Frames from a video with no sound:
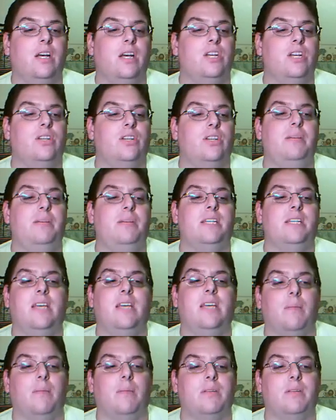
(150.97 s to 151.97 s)
should be
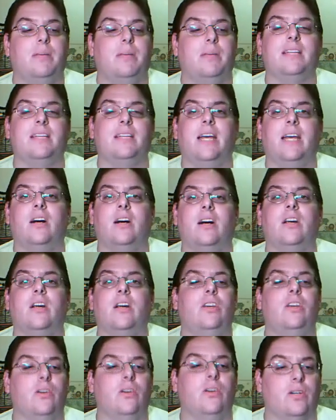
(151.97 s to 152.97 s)
skipped because they
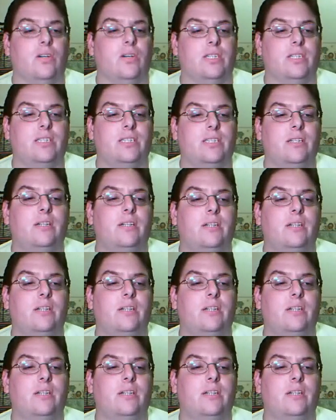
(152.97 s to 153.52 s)
aren't cures.